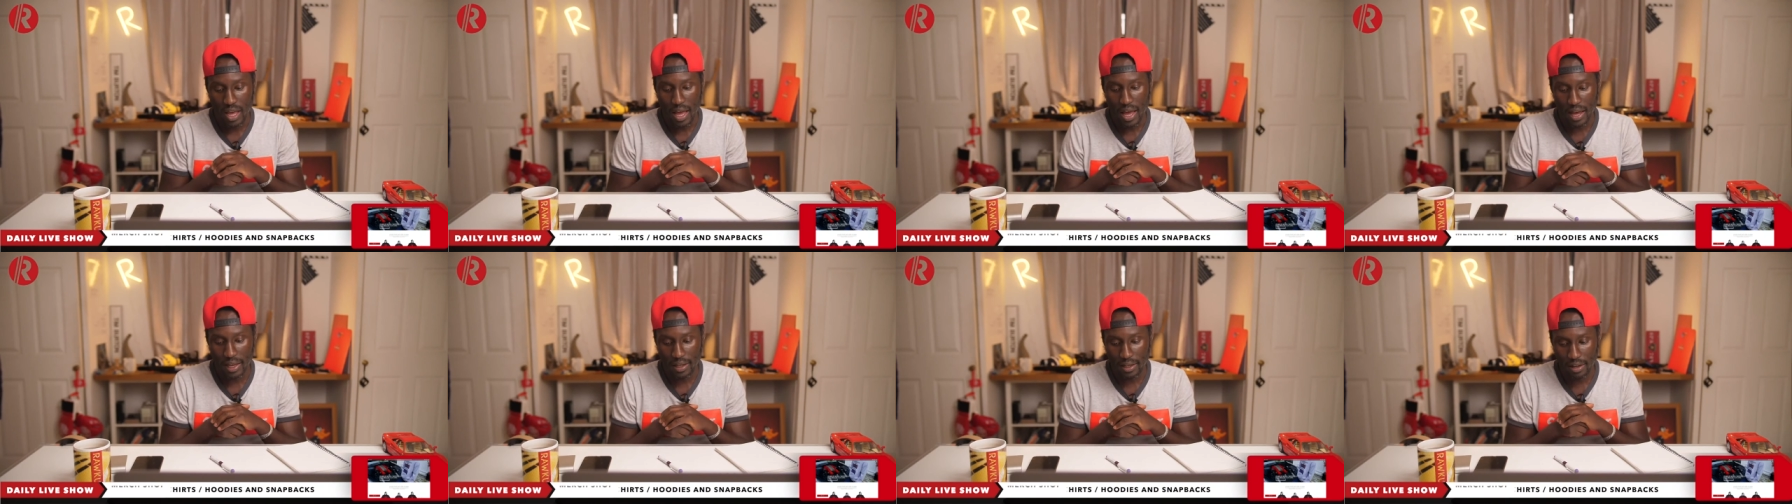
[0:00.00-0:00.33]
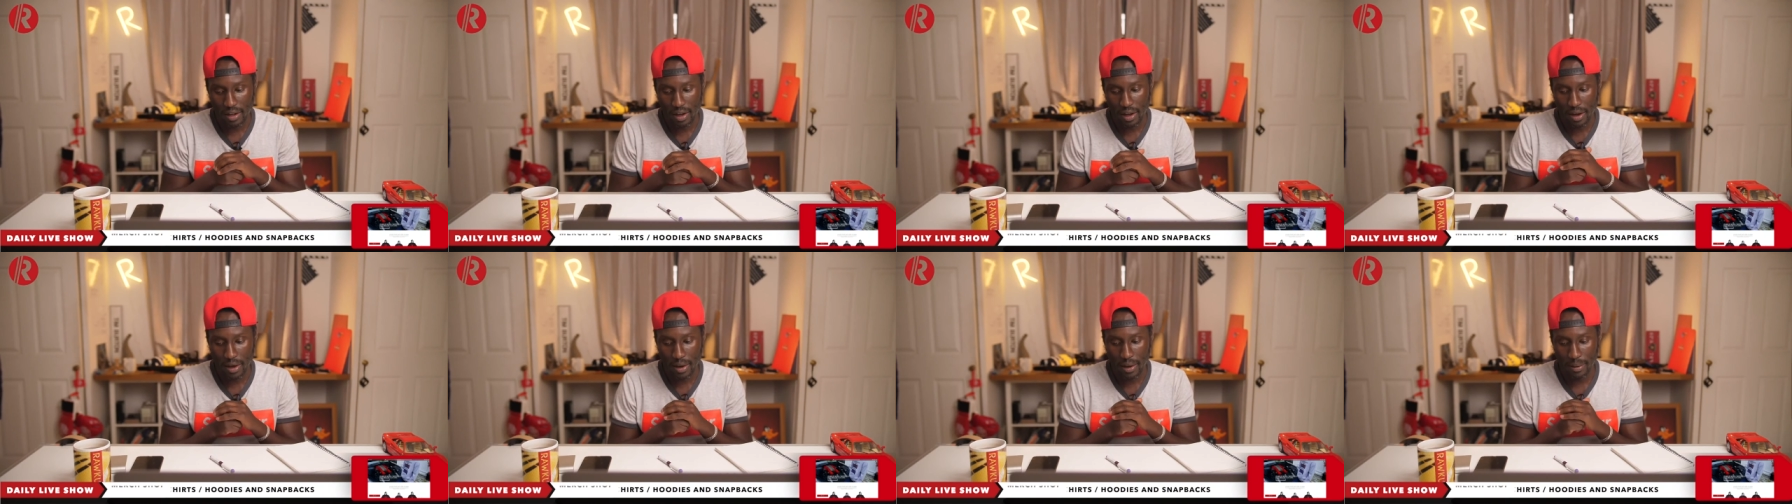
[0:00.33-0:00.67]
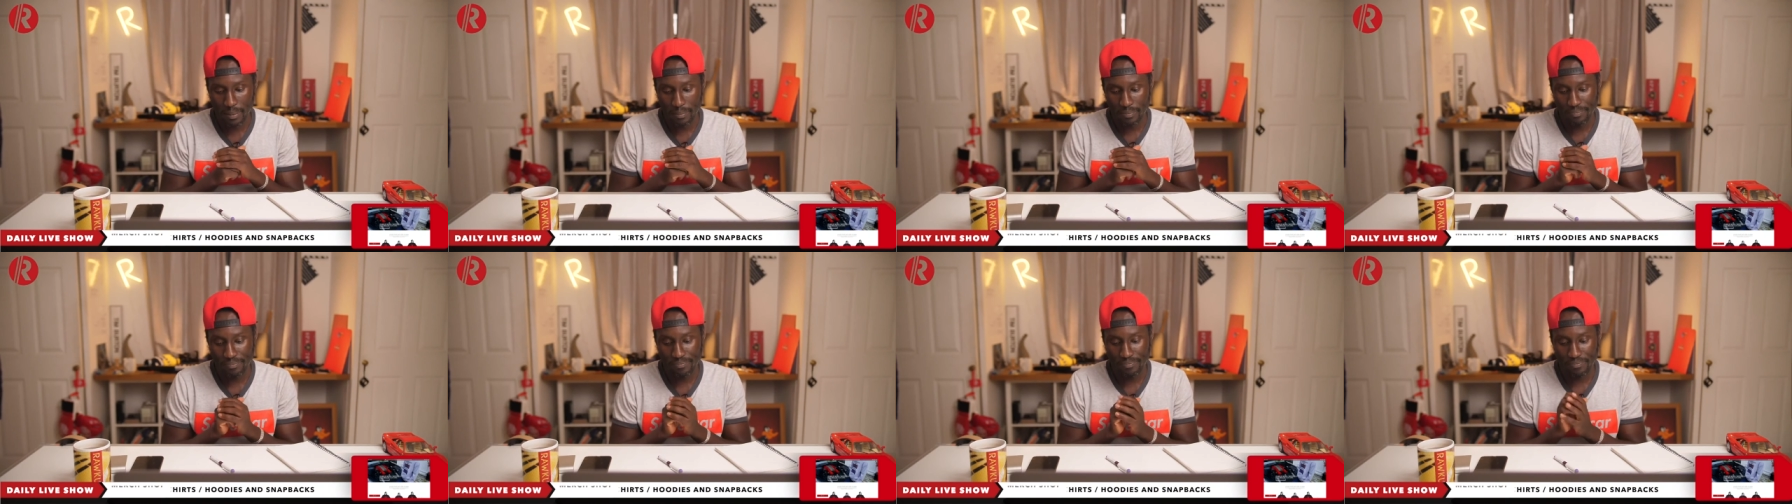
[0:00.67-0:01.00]
at,
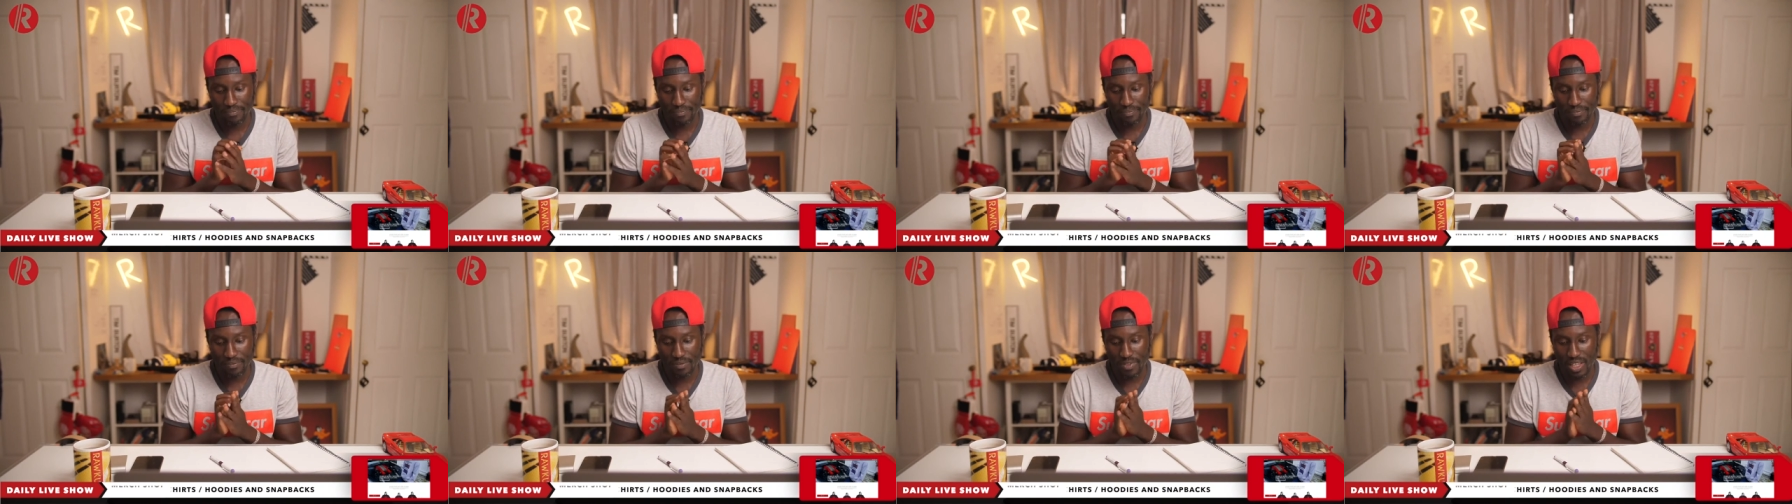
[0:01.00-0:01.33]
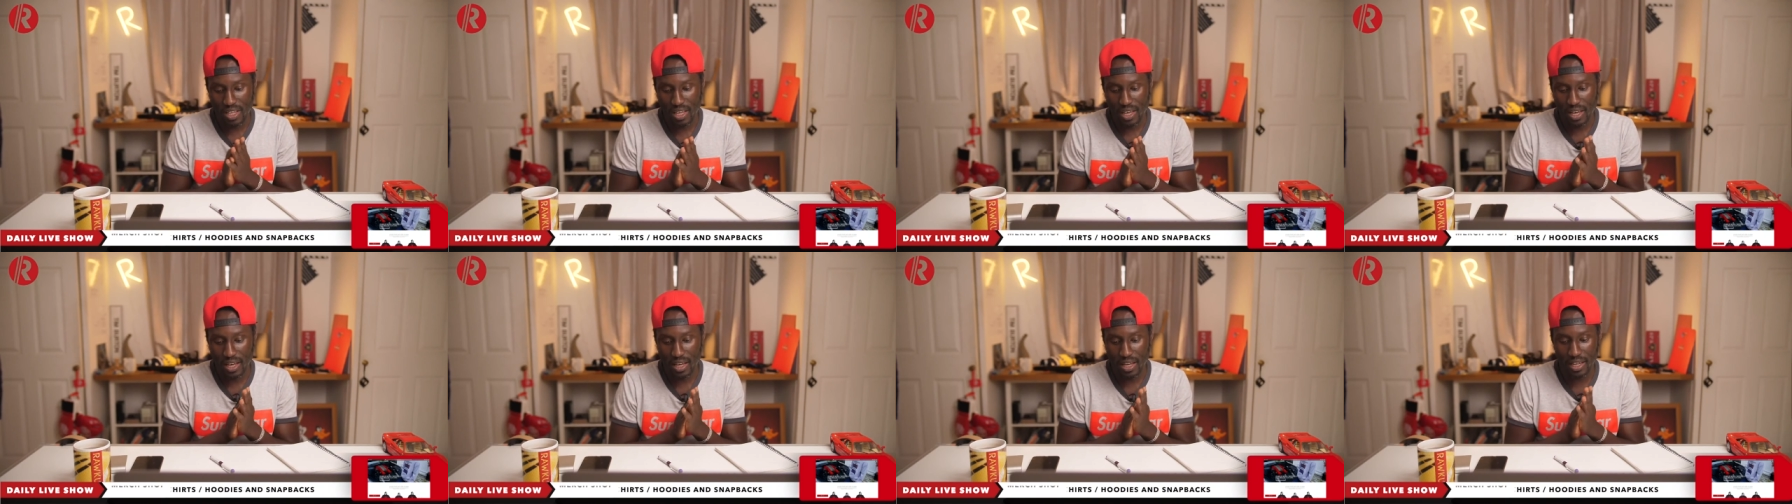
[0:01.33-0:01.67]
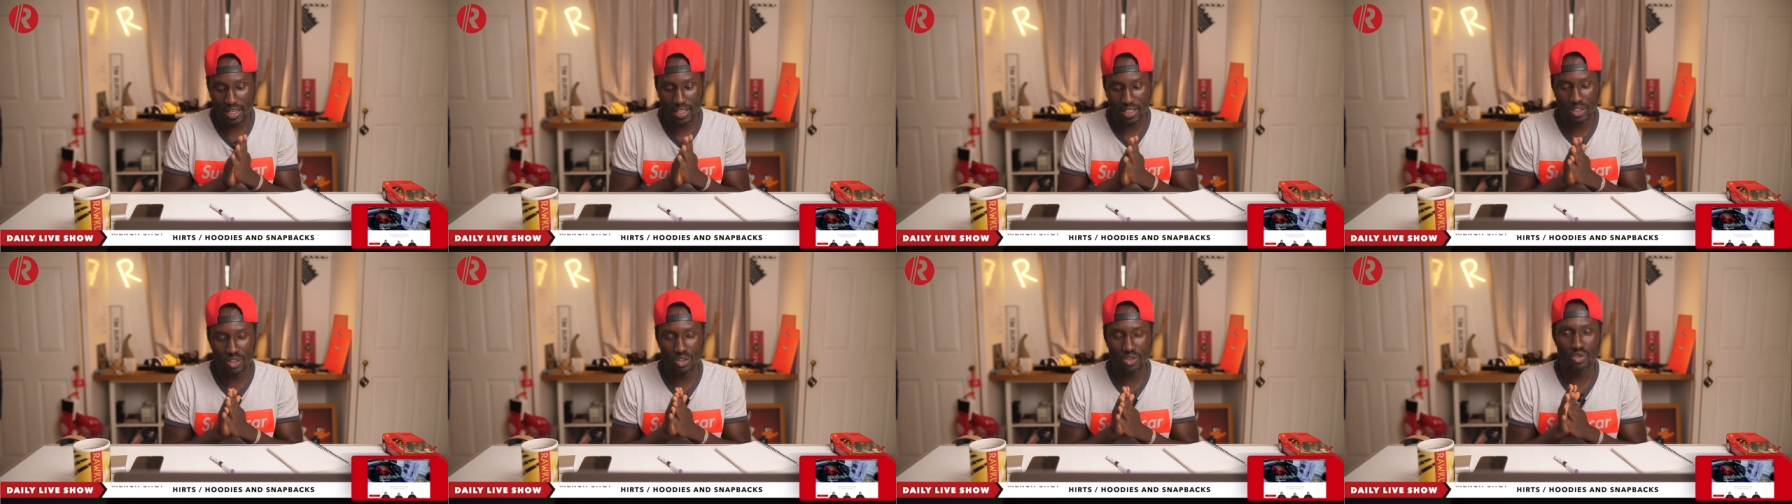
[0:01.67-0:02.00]
um, yeah,